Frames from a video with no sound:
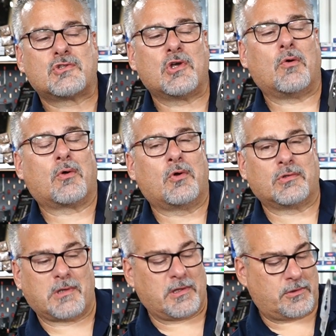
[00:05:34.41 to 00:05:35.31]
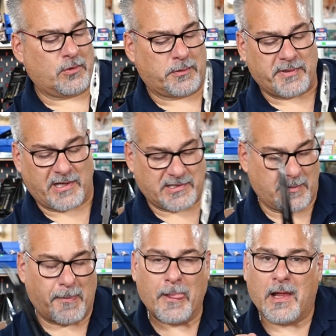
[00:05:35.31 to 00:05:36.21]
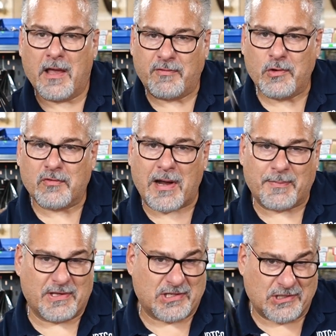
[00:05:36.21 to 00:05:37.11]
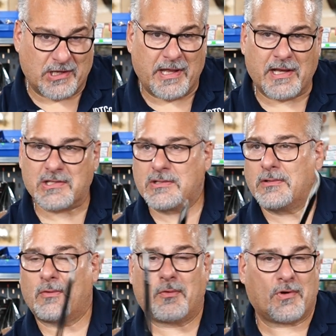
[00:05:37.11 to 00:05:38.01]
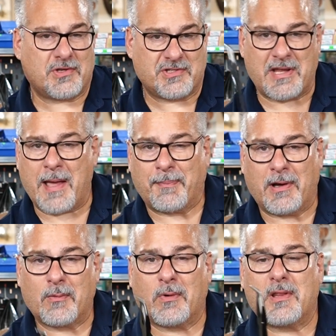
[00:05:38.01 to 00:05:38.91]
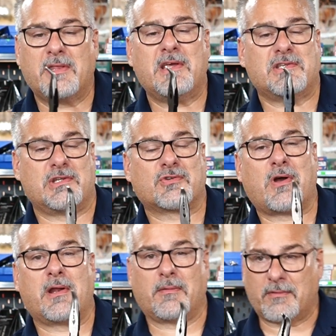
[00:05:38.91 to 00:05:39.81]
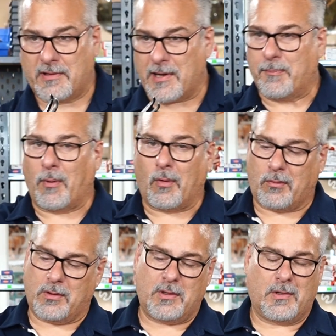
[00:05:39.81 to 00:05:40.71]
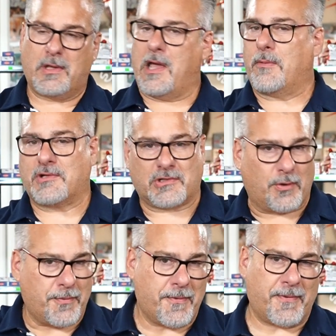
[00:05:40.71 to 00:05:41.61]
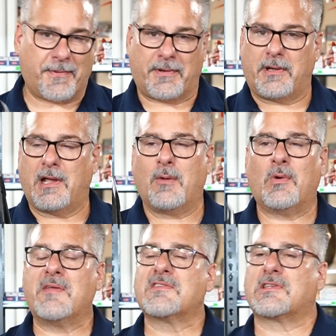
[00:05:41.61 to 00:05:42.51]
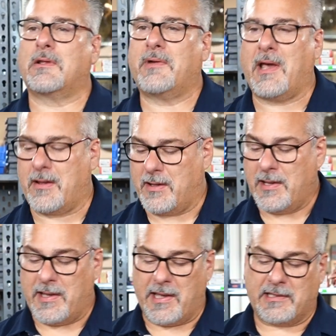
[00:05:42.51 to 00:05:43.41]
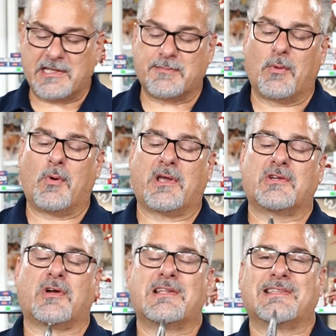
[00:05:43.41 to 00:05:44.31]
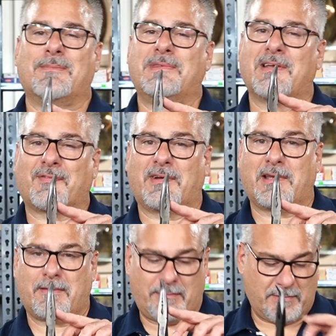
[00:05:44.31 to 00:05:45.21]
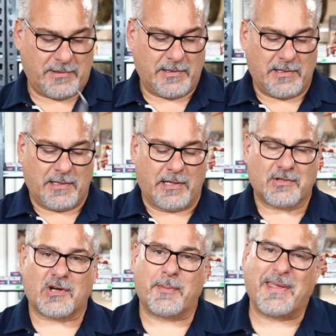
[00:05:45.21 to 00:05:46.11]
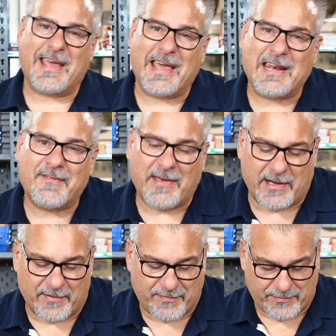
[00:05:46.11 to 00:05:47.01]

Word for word: So, cause, dude, let me tell you something. If you grab the Sunex or a Snap-on one of these and try to get a bolt, it would just go. It wouldn't even slow down. At least Milwaukee tried something different, trying to be innovative.